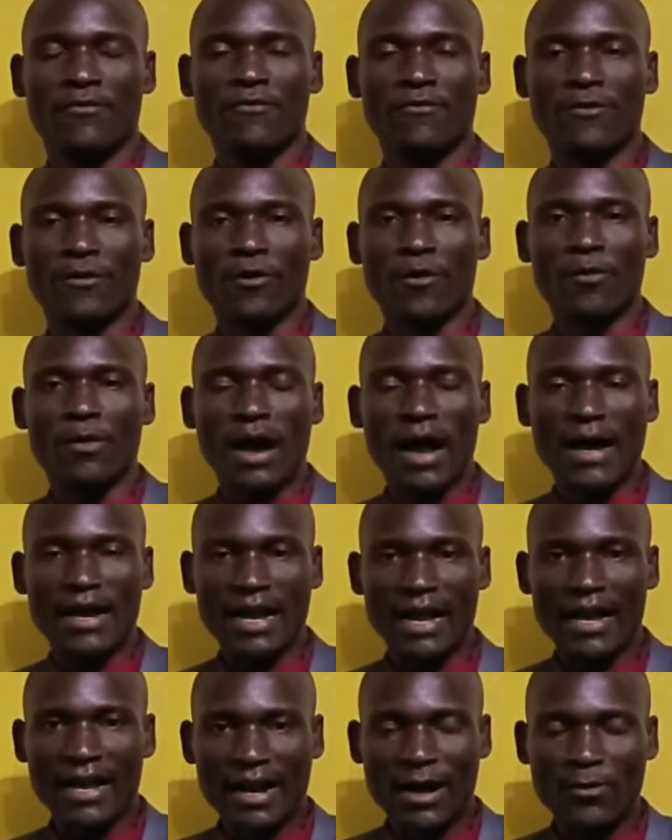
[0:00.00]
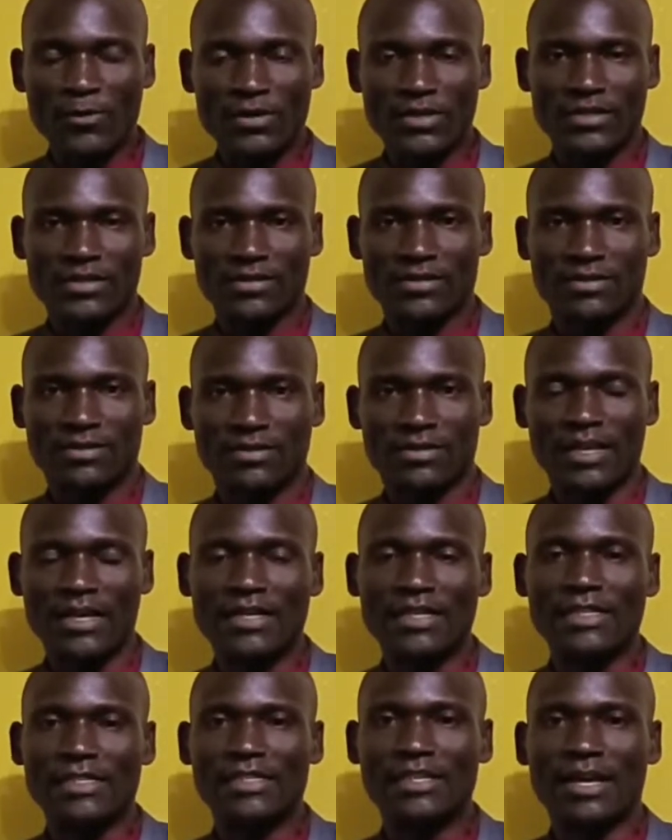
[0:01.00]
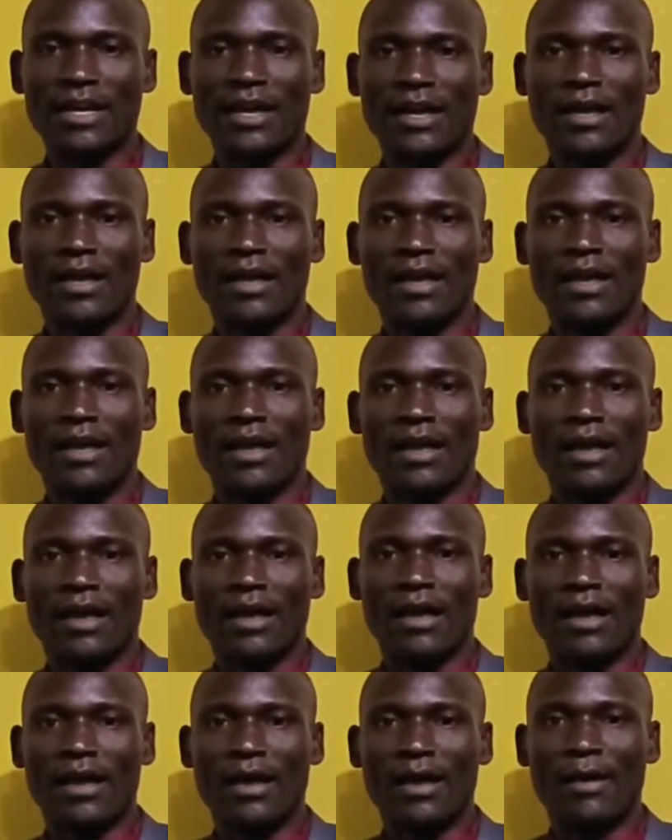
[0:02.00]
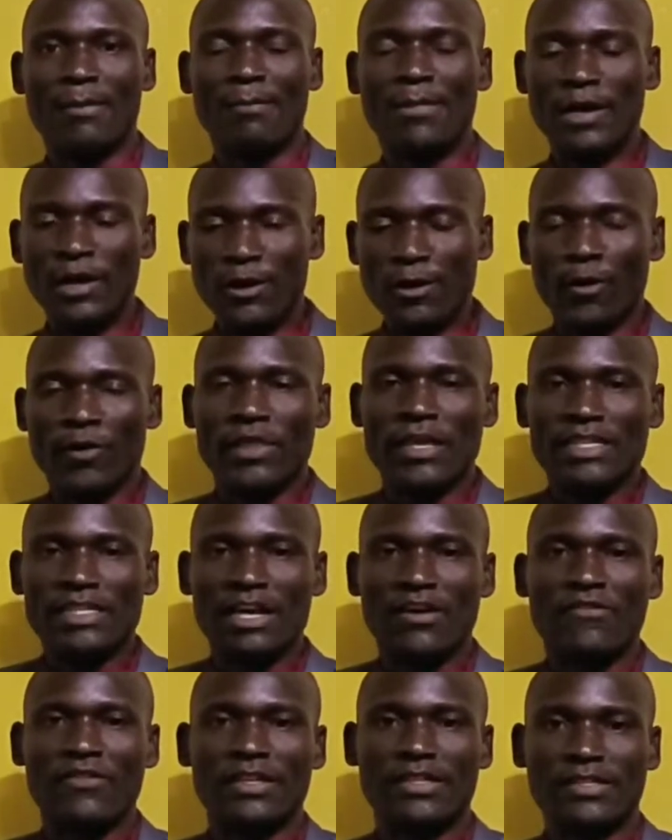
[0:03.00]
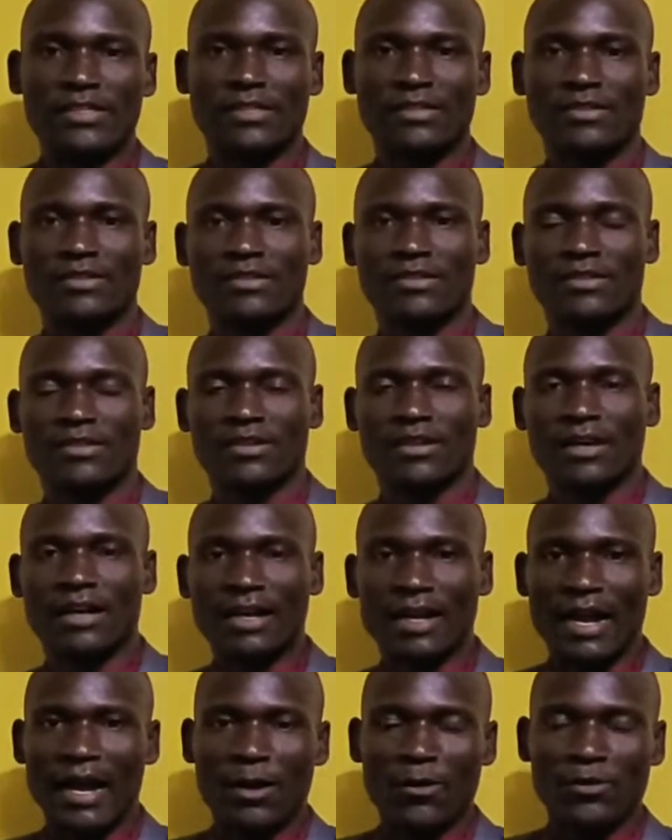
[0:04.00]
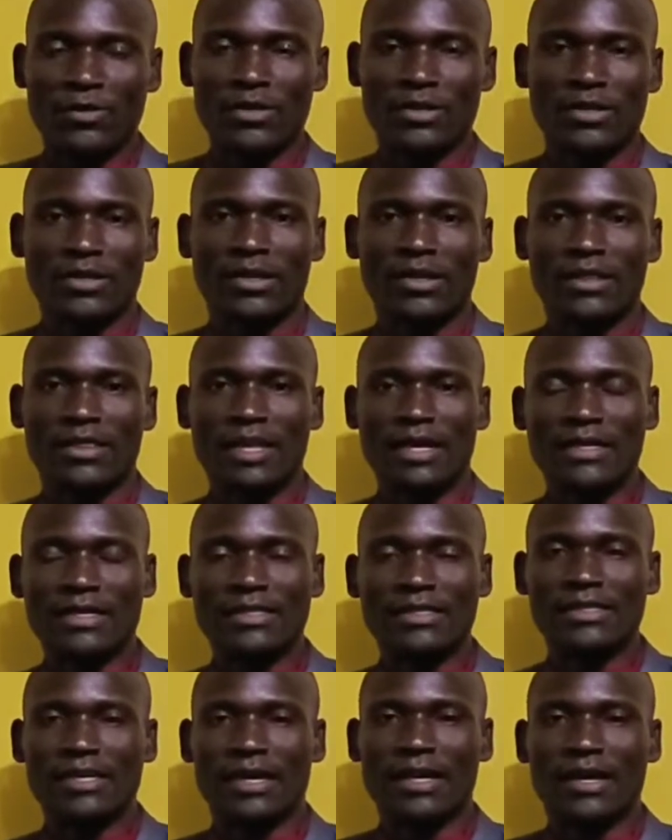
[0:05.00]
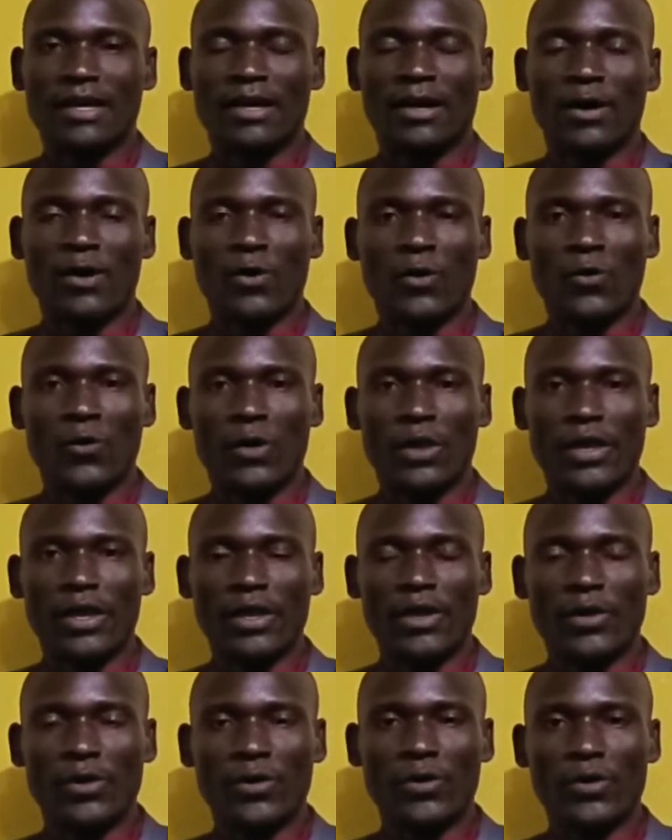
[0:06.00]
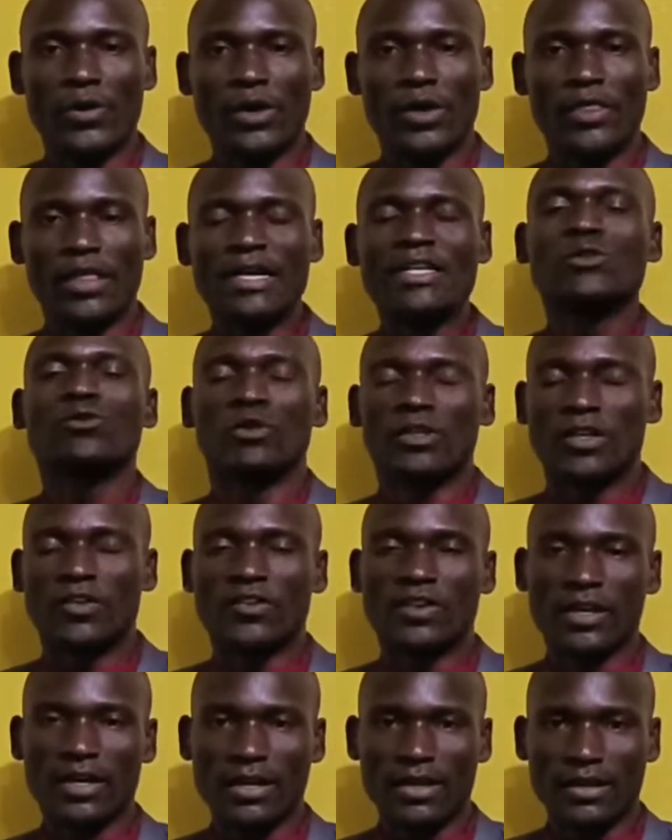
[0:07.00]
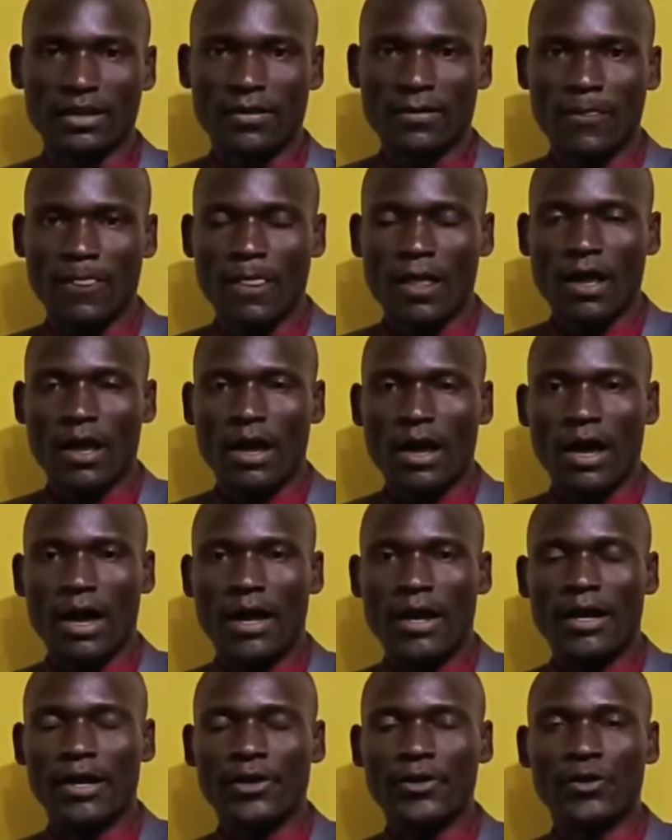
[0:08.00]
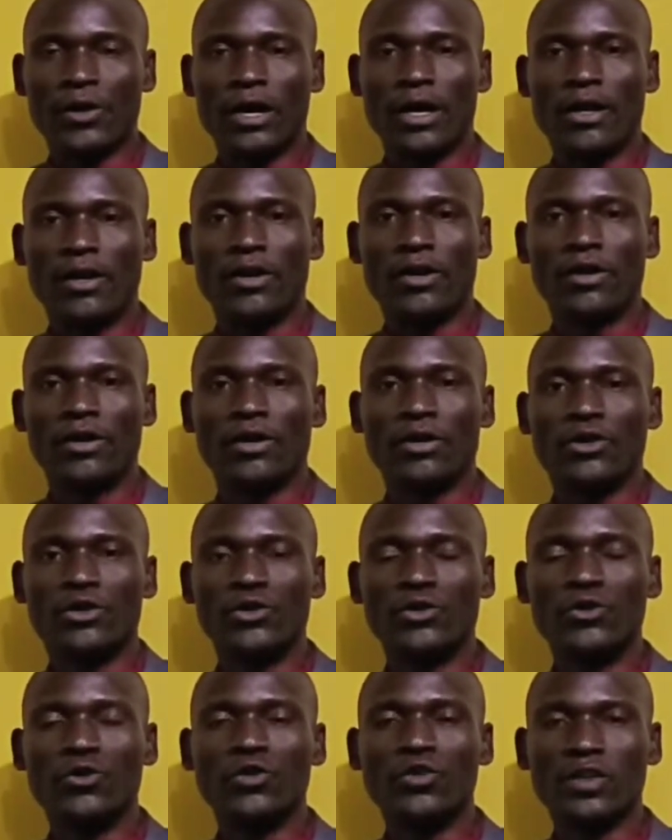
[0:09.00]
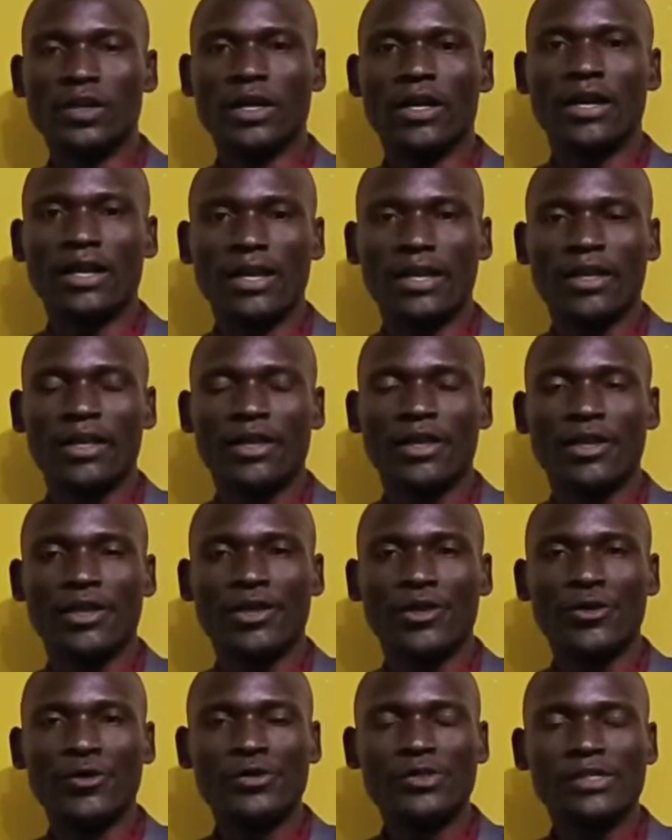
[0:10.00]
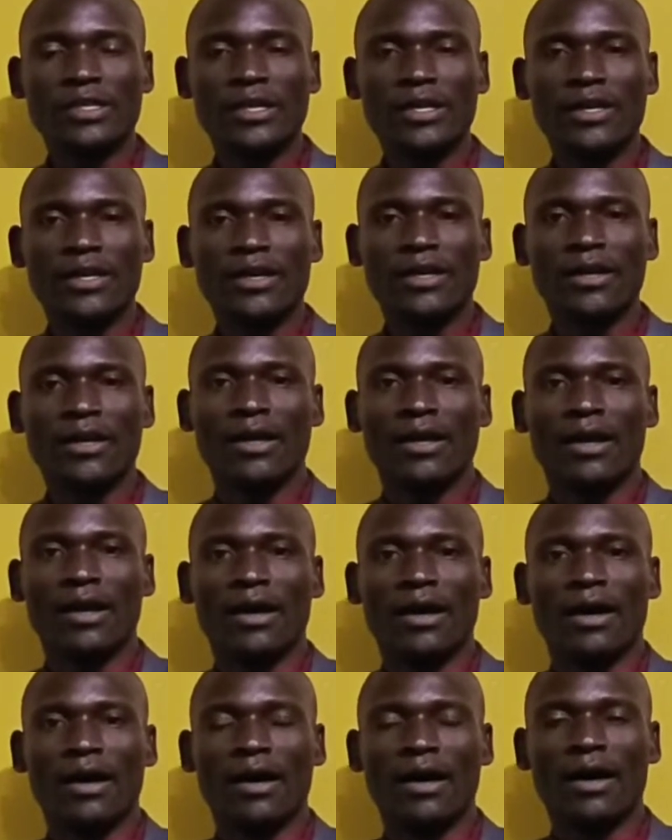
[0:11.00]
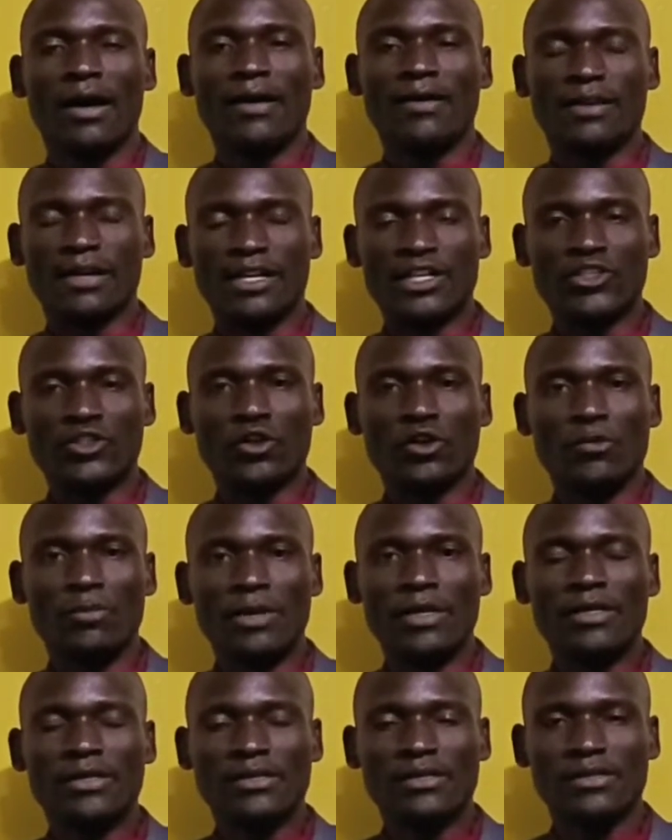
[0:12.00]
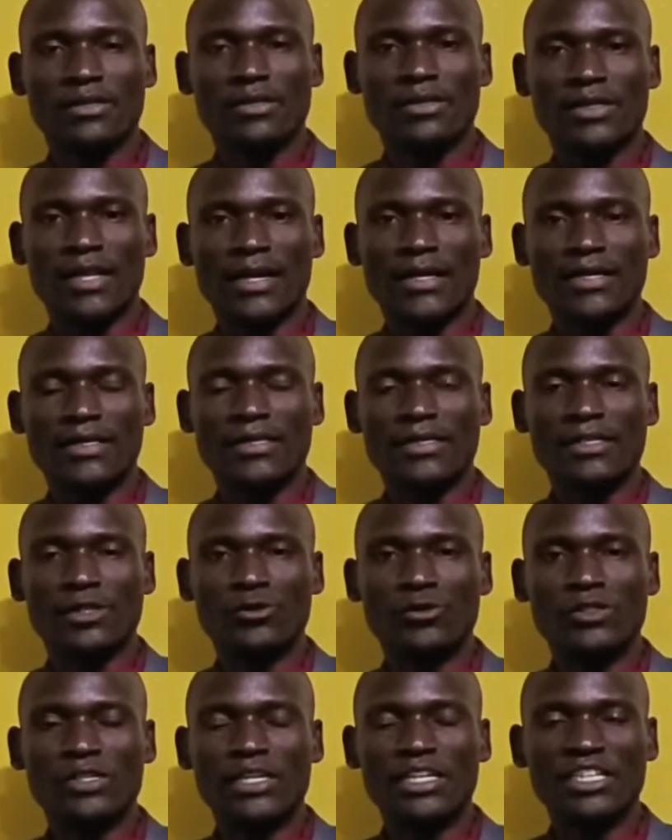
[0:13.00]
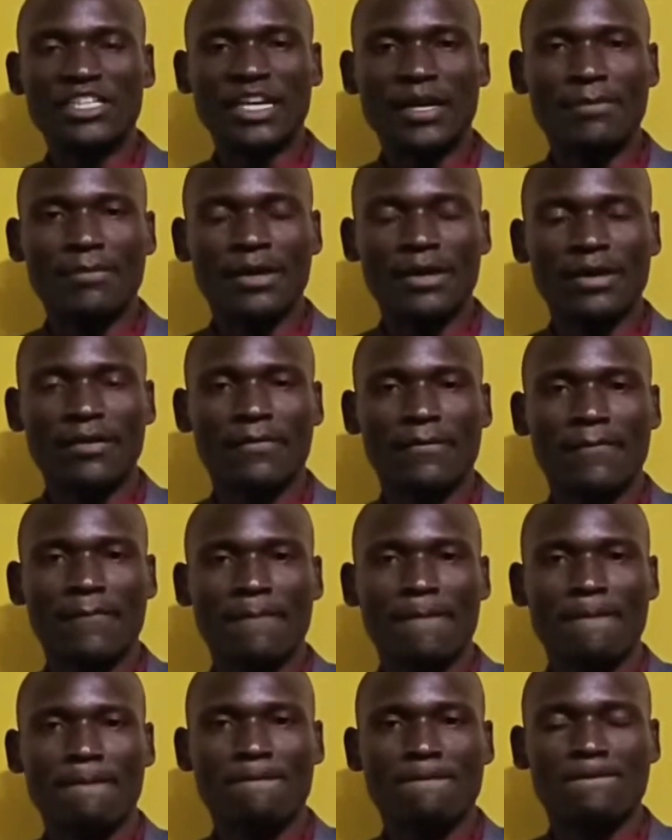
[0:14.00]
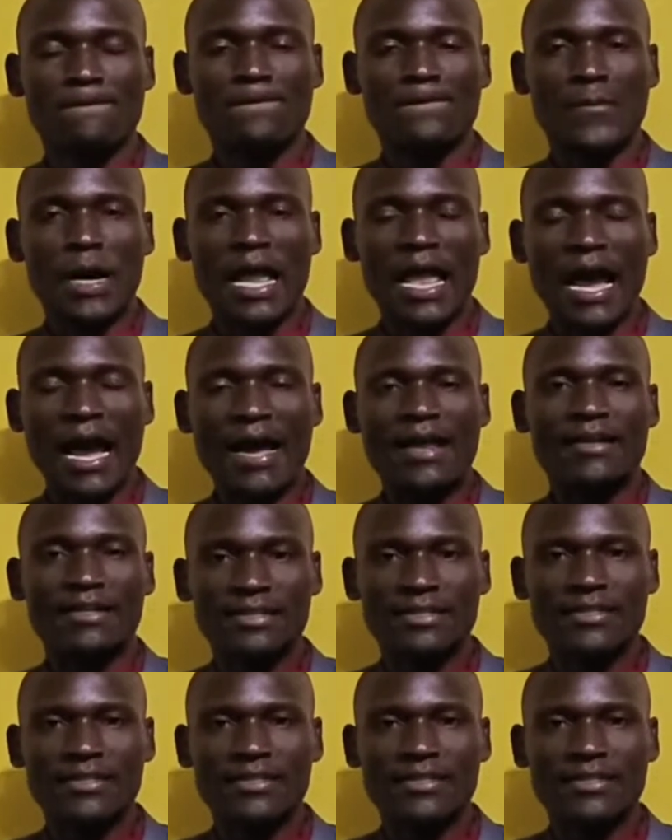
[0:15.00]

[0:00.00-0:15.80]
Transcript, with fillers: from underground, that is uh, uh, below the surface ground. That is we you, you, that's water drilling and you can do drilling using uh, traditional means that is using jembe by hand